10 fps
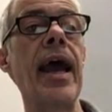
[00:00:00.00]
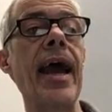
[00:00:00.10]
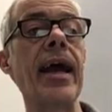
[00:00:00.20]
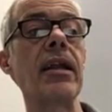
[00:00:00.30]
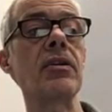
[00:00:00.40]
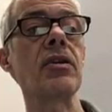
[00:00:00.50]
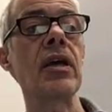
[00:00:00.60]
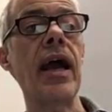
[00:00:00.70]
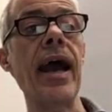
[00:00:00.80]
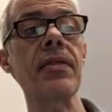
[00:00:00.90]
and
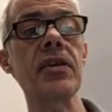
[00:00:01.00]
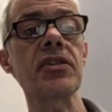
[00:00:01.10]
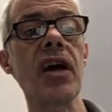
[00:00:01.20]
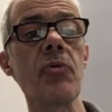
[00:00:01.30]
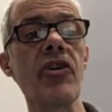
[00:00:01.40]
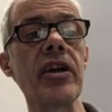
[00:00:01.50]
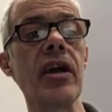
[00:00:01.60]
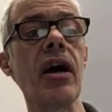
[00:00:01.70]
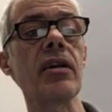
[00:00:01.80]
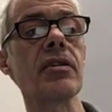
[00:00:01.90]
at the site where it
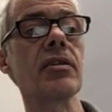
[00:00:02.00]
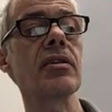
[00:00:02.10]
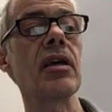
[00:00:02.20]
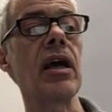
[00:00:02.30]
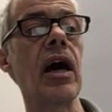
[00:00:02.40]
cuts,